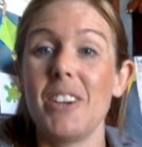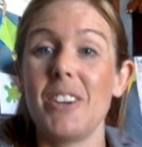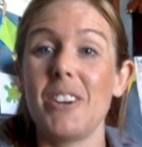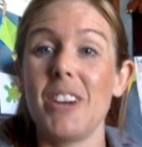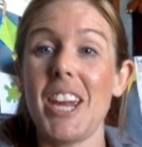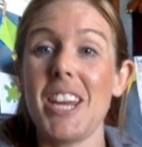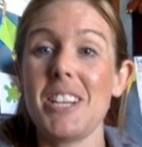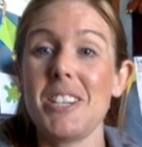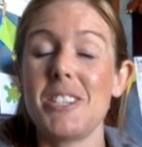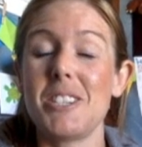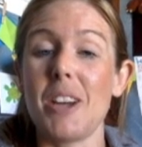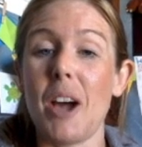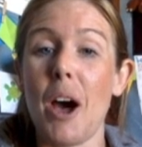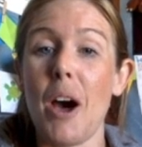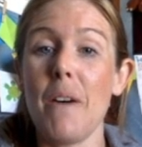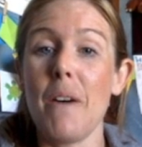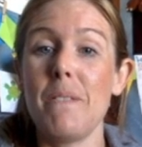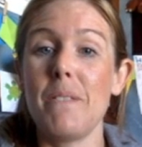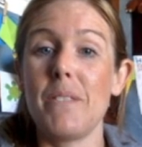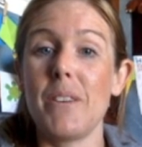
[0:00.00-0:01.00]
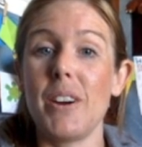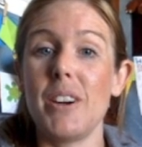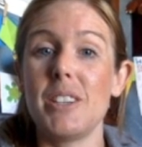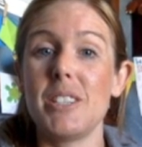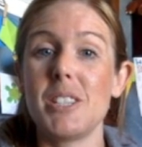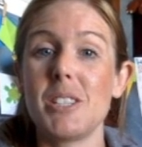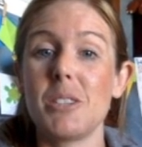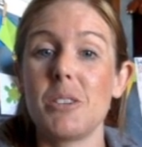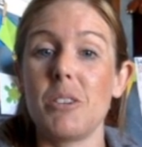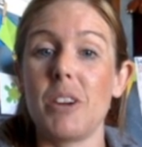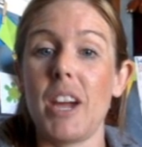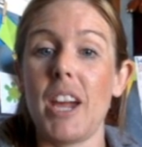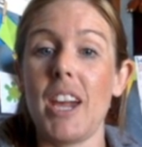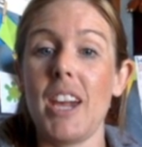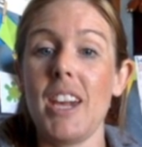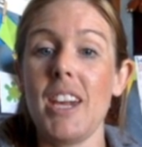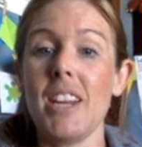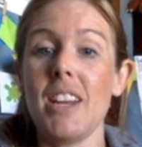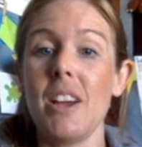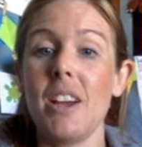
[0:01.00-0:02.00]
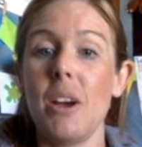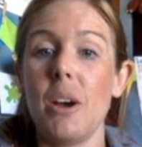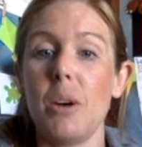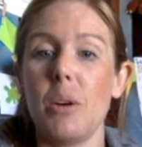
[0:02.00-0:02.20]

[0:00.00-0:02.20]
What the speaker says: Great job, first grade.